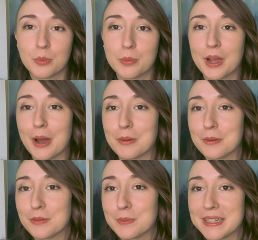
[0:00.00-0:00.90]
proud of
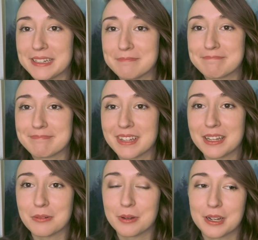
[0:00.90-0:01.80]
me
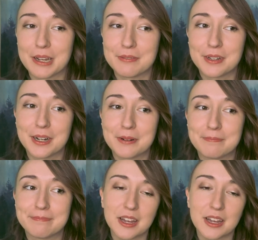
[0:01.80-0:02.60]
and where I've come.